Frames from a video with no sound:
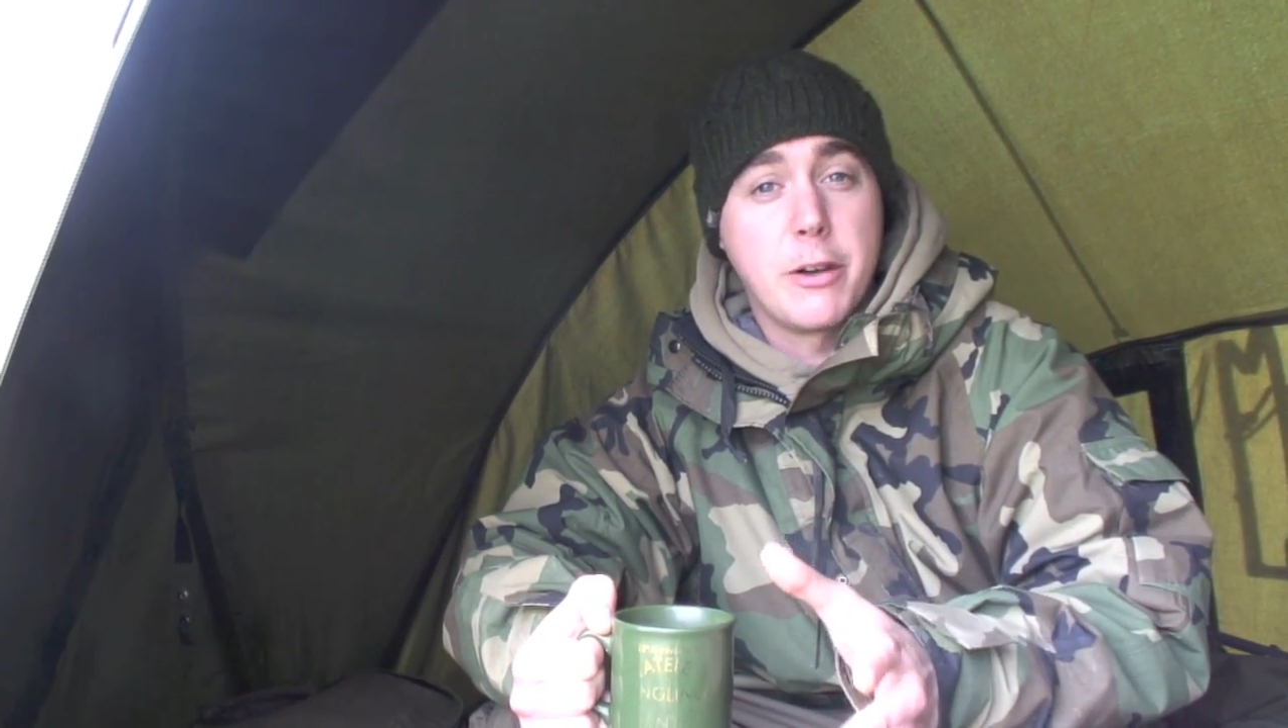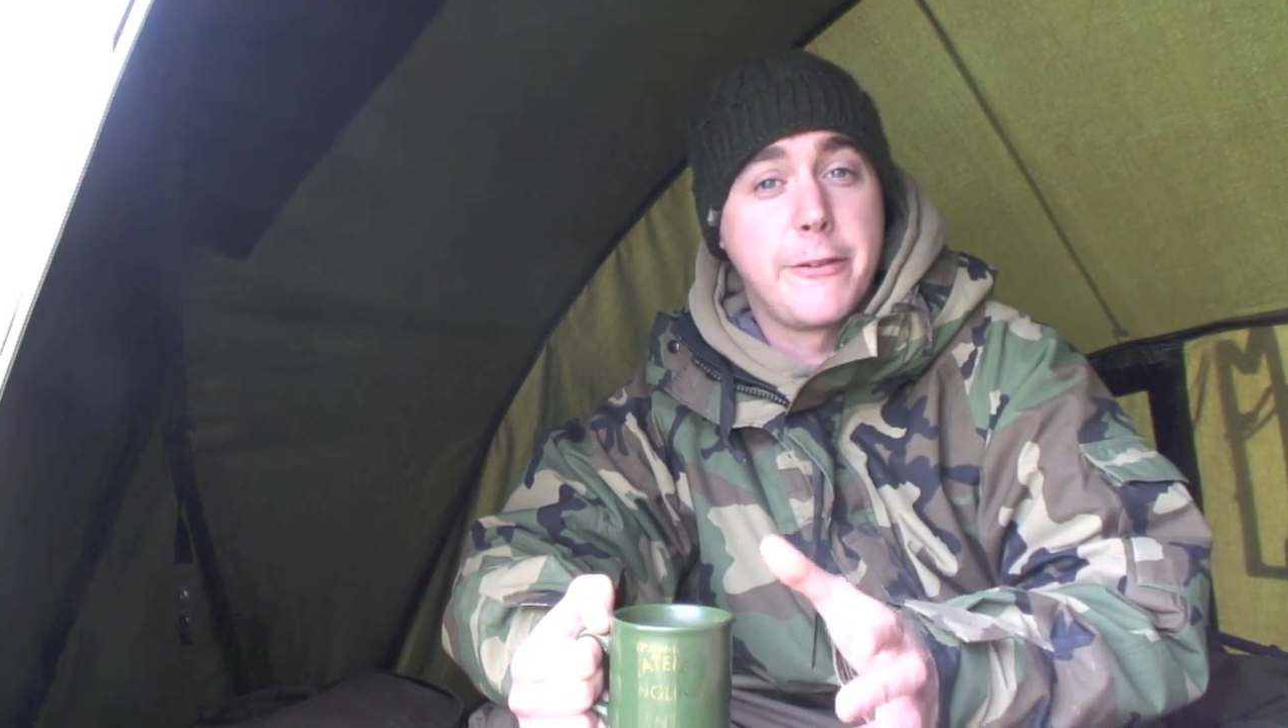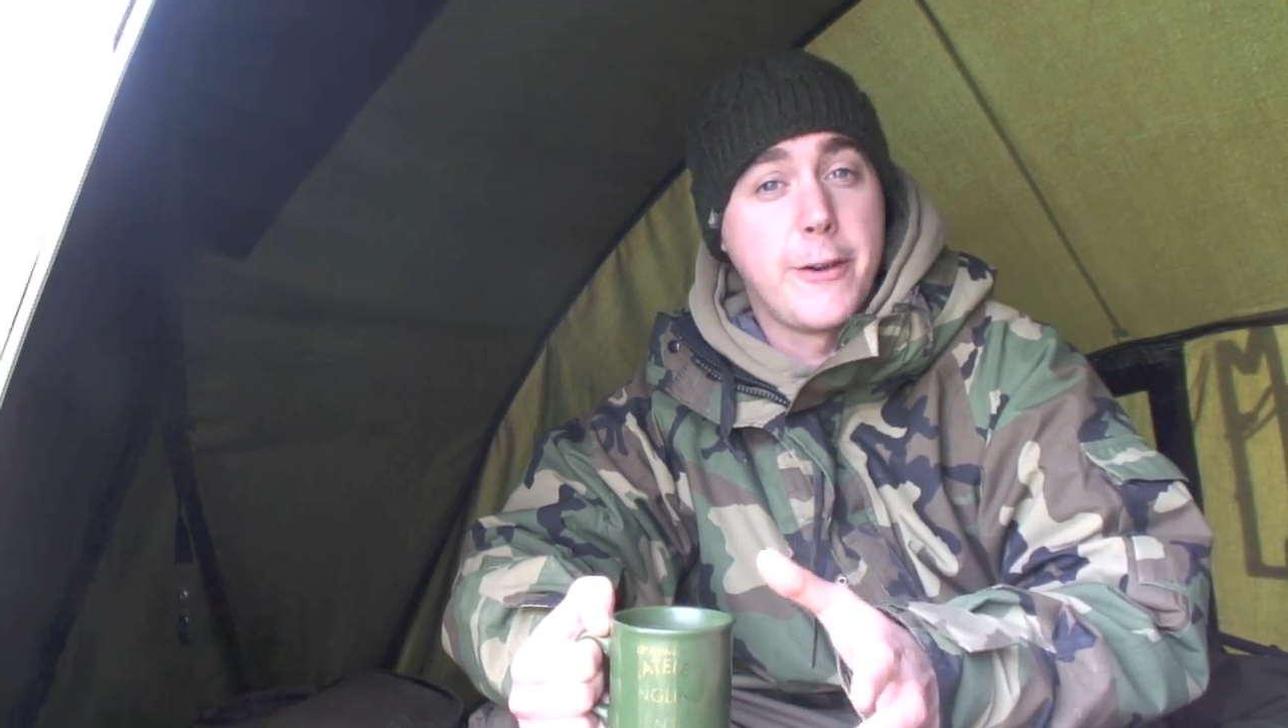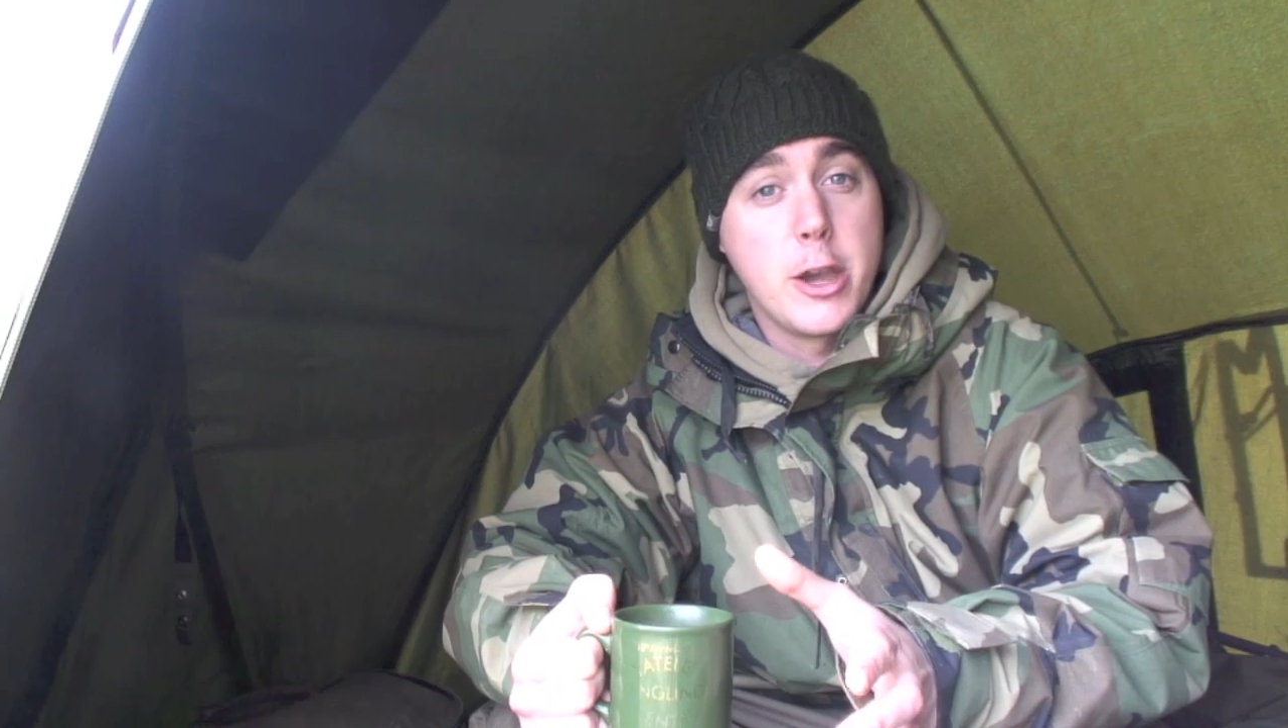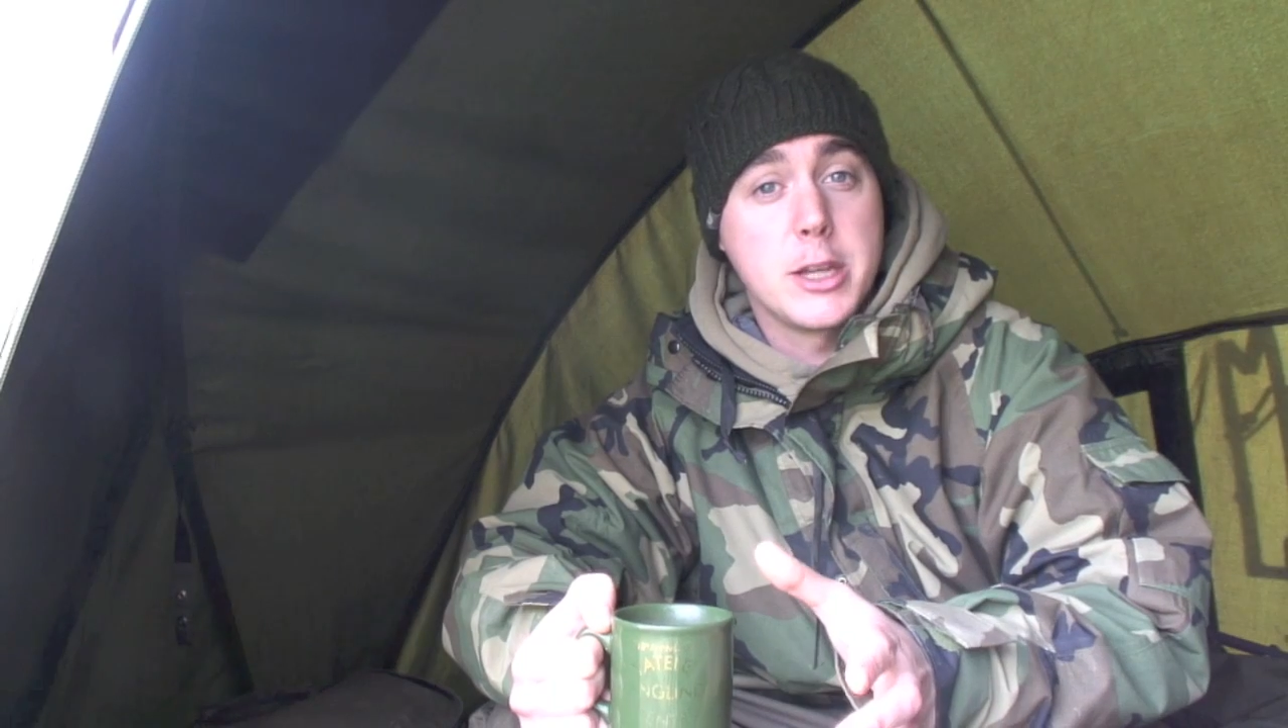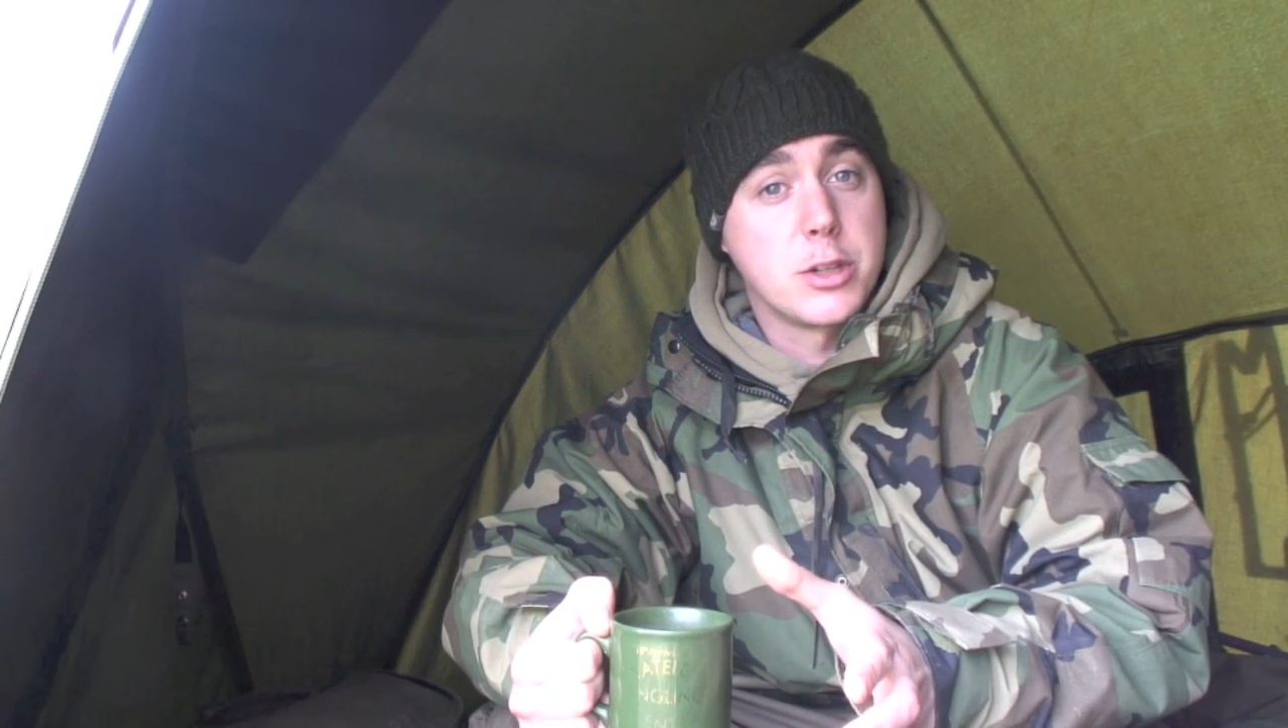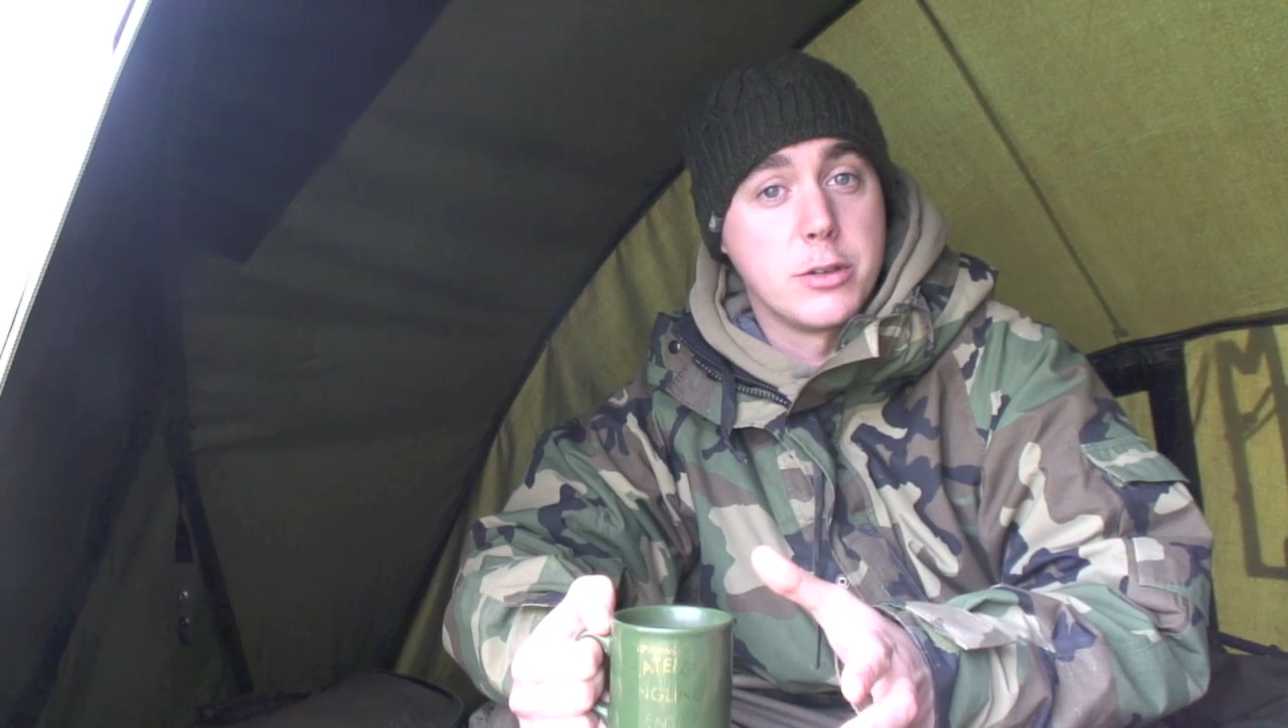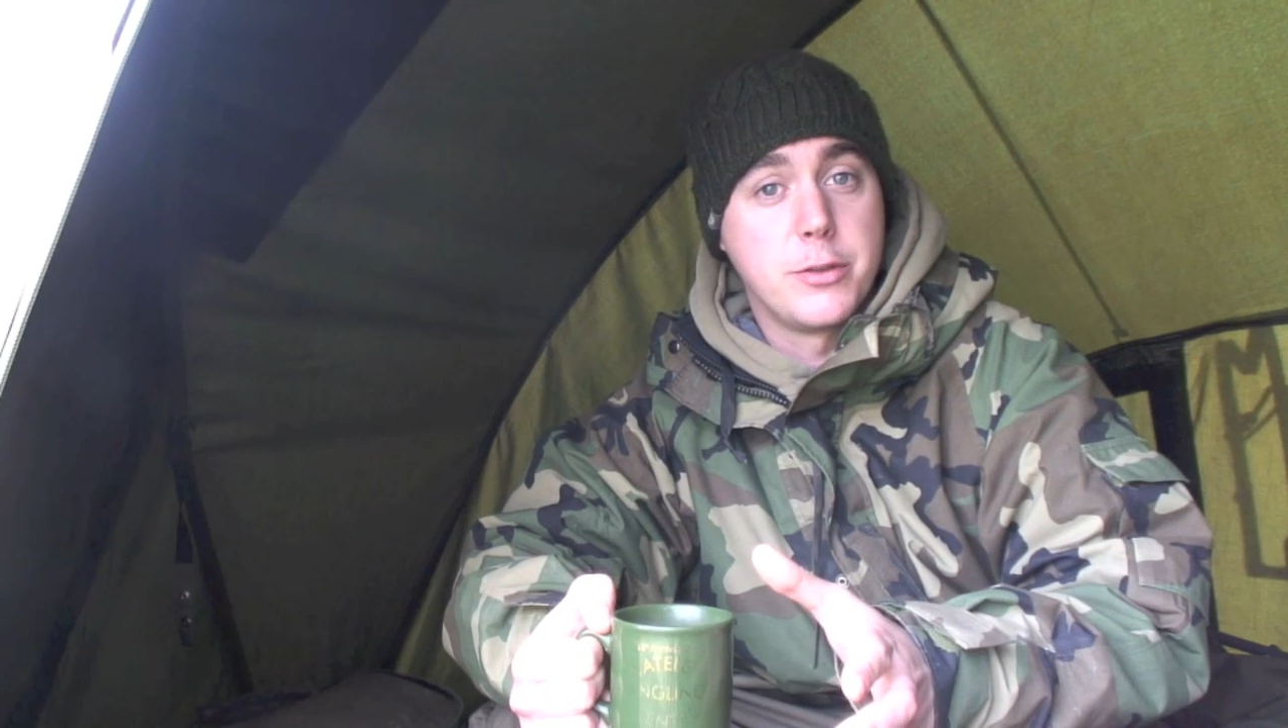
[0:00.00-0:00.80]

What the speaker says: of 32